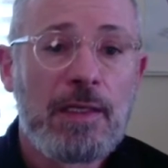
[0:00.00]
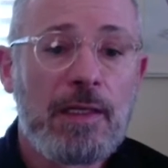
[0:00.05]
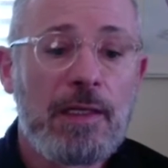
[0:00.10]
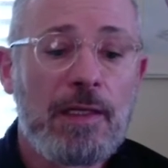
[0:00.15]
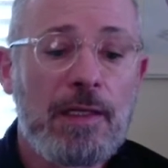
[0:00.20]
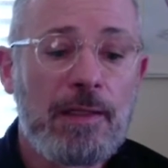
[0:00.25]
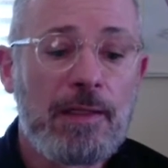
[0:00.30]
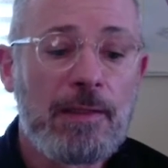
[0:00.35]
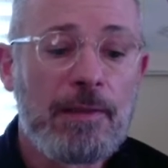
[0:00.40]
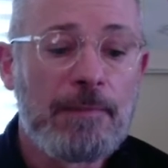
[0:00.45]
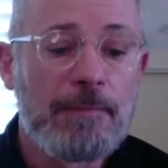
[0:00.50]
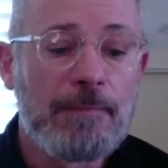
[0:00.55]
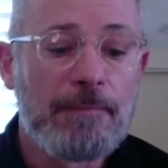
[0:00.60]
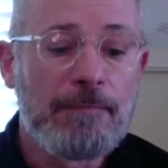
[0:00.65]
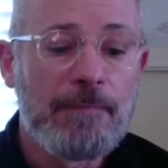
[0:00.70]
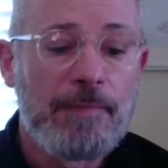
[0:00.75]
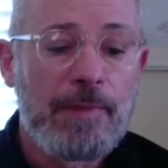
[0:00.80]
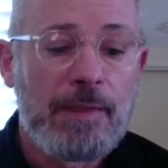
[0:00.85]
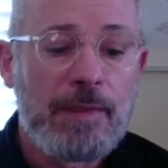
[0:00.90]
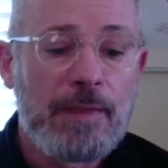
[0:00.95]
Um,
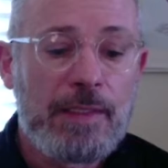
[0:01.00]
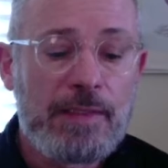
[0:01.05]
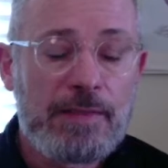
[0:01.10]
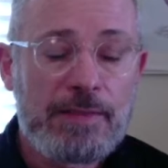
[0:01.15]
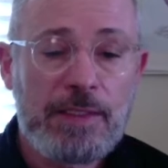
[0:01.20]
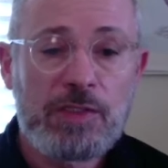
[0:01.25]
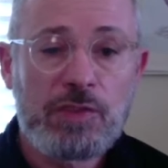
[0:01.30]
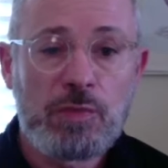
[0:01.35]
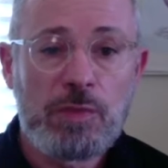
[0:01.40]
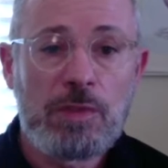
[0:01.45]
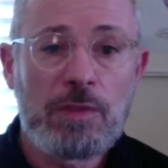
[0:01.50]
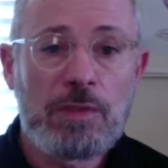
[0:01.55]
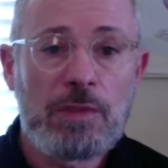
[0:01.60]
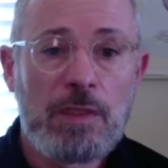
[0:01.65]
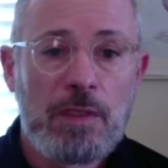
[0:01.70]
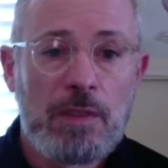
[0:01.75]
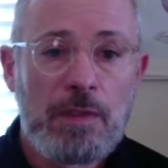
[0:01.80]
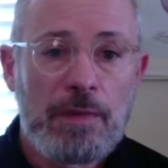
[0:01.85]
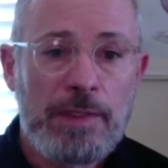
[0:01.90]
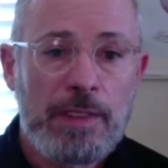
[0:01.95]
these things will,
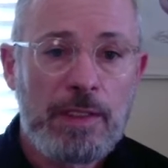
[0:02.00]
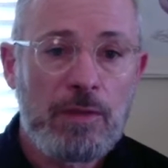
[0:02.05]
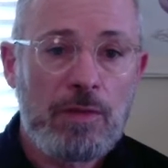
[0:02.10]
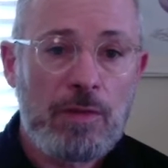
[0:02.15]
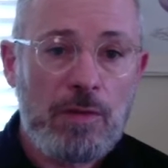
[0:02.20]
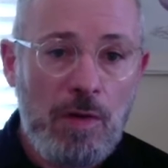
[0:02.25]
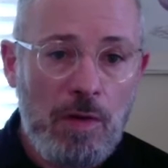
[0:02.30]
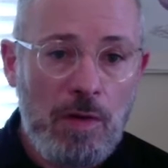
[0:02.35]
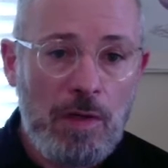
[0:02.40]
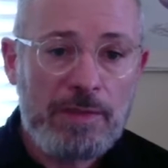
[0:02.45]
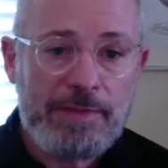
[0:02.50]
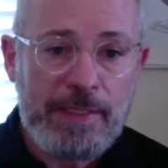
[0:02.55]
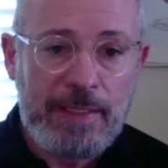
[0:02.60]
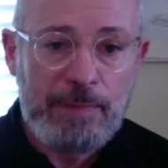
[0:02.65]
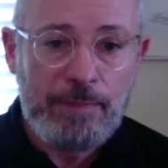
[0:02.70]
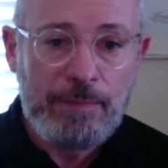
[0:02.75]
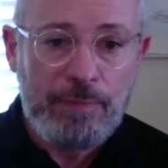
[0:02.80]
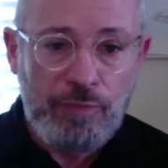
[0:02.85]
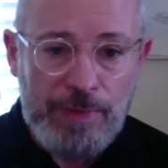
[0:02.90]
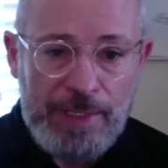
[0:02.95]
you know, cause
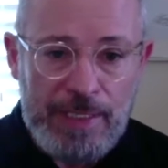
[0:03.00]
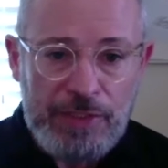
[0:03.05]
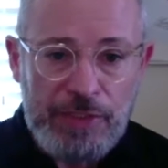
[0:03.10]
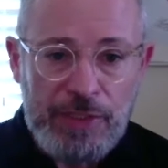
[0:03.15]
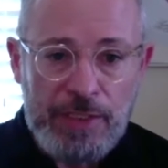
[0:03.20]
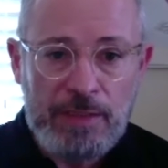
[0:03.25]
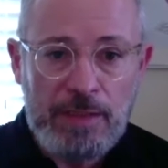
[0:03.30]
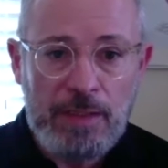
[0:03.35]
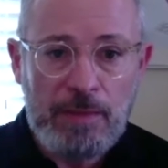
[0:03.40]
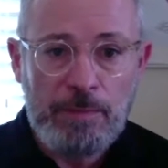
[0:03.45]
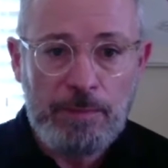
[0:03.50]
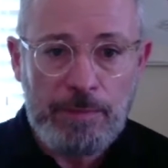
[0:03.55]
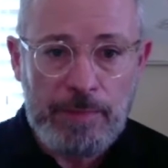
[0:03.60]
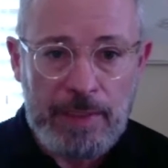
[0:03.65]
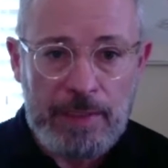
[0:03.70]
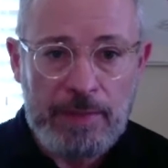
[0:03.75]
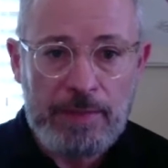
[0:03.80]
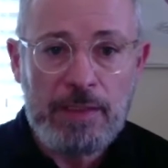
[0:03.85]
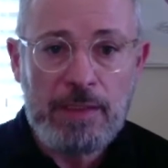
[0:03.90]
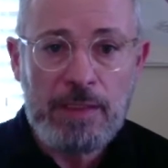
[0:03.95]
a breach in the
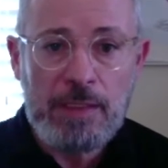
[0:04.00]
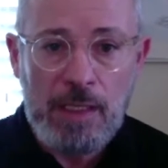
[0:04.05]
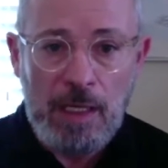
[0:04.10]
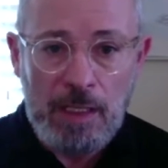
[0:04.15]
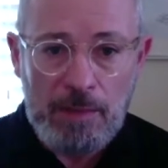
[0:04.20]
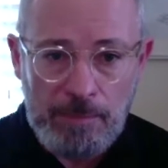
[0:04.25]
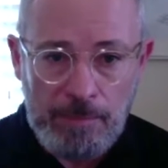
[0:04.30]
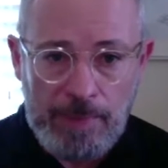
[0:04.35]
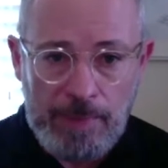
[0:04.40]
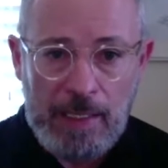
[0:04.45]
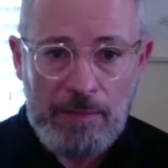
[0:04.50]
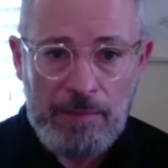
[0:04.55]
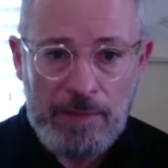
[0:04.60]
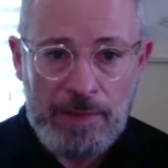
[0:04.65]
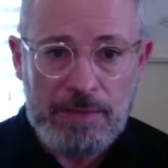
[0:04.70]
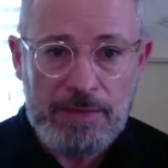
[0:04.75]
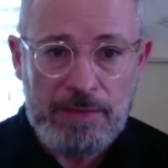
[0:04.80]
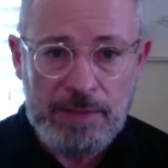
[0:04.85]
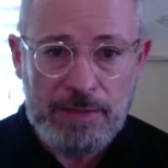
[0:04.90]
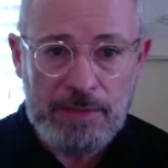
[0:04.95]
in the gut barrier
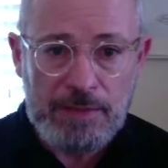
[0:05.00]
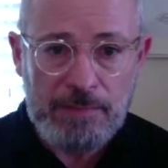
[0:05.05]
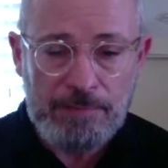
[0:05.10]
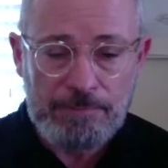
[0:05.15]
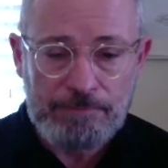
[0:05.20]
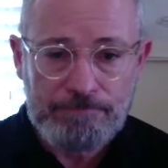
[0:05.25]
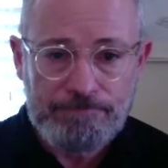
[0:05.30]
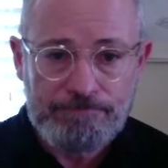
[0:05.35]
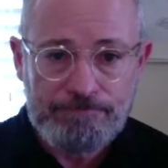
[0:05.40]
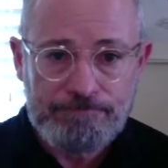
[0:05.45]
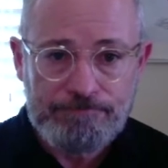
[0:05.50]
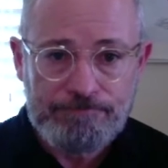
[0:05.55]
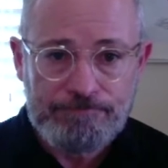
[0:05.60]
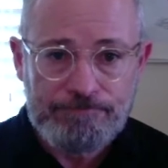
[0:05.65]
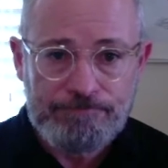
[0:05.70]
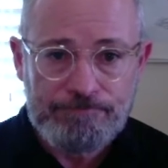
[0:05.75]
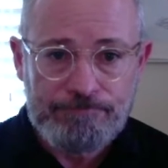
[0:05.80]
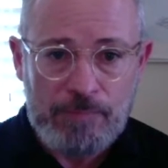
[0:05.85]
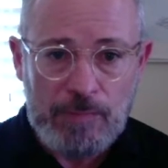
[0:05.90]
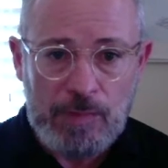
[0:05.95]
system,
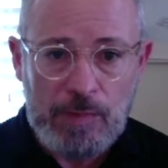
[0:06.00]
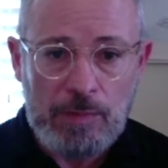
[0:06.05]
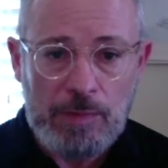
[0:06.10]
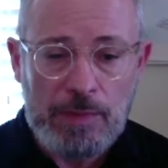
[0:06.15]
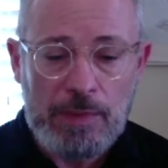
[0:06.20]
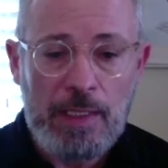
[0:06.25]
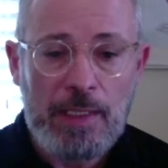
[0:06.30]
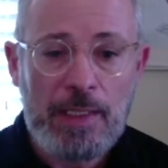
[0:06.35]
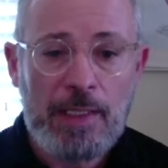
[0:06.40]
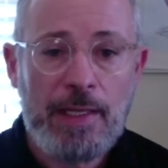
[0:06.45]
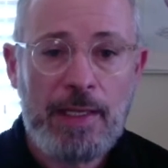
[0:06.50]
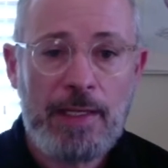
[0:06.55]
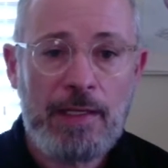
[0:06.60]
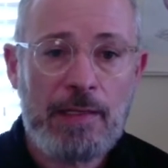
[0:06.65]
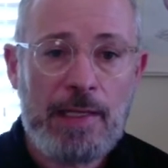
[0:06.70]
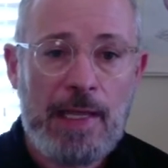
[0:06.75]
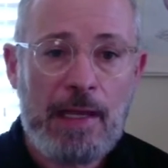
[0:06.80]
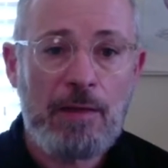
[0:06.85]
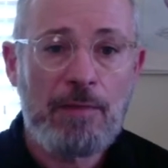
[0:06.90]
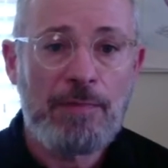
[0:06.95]
okay, and
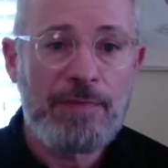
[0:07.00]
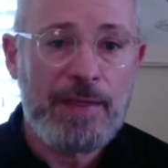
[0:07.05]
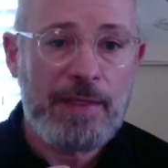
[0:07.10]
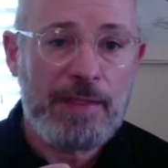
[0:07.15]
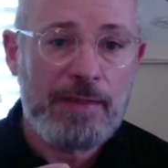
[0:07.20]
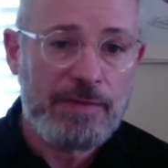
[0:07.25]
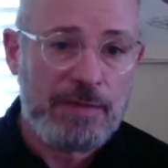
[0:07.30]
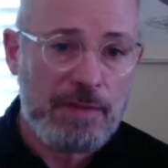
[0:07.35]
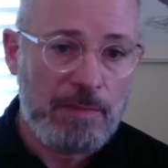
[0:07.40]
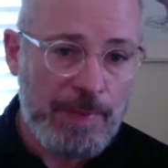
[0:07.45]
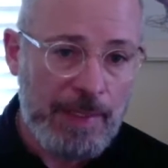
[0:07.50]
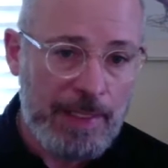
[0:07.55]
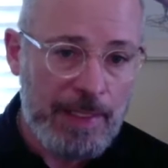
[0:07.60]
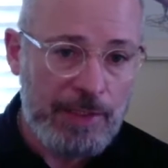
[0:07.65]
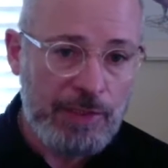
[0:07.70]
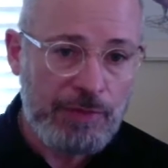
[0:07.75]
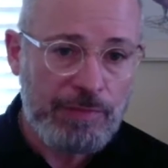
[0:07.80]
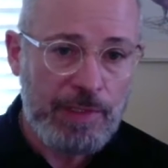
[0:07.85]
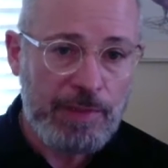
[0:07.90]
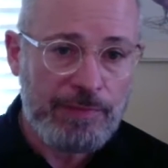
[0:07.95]
allow things to
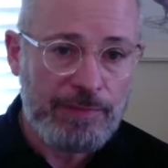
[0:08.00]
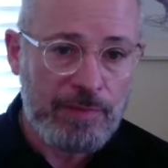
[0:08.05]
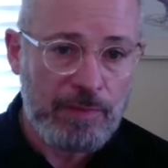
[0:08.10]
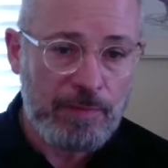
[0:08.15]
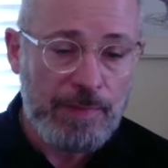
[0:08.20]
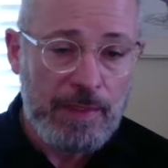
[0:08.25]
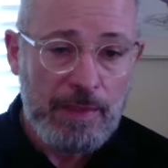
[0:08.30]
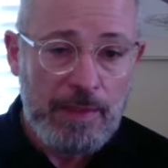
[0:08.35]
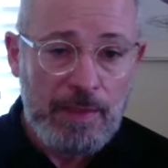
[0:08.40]
penetrate through.